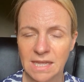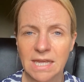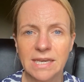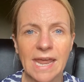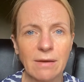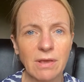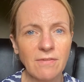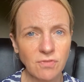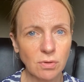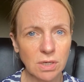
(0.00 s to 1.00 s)
Now,
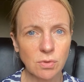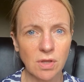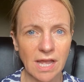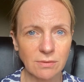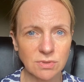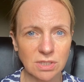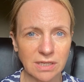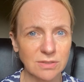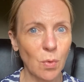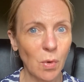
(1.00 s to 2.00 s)
if your local council
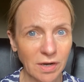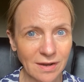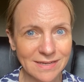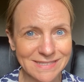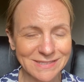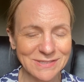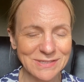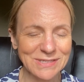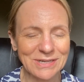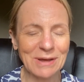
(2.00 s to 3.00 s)
is organised
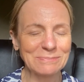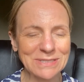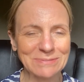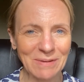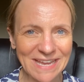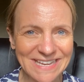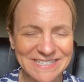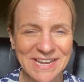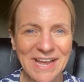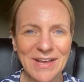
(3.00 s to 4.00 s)
and up to speed,
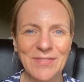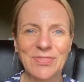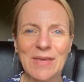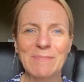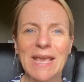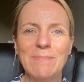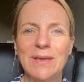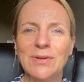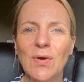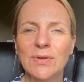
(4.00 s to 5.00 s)
there may be
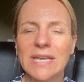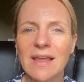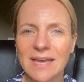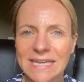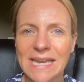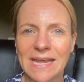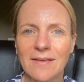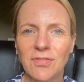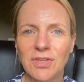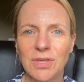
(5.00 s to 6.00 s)
an online link that you